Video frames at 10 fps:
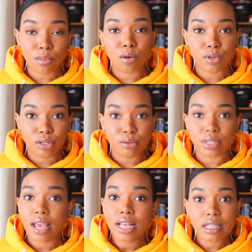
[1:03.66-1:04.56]
going to
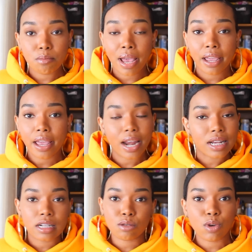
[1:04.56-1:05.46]
use to make it. And
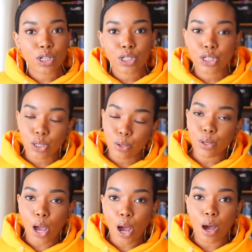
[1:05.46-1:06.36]
I just wanted to show
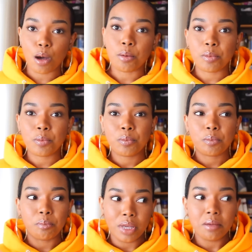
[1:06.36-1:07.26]
y'all
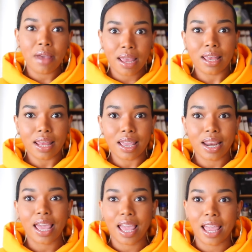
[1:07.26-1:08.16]
me making
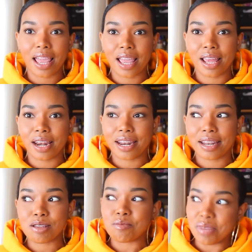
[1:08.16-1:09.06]
it and
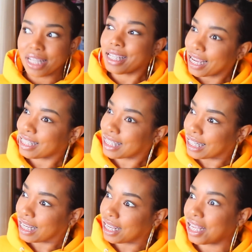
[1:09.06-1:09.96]
me
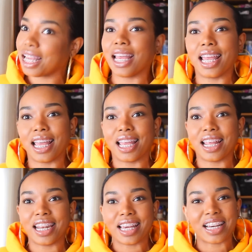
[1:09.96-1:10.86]
tasting it
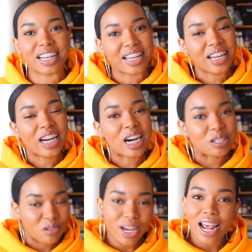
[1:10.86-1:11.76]
and
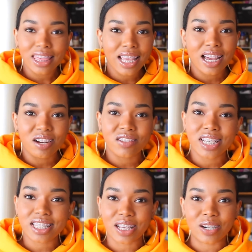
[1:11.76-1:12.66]
what I think of
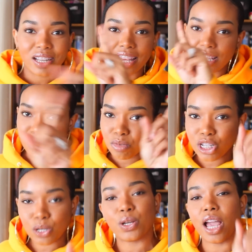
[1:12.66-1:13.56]
it. So yeah, let me
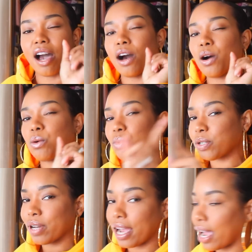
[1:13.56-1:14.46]
show y'all
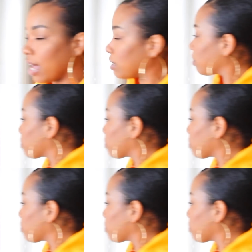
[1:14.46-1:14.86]
which one I got.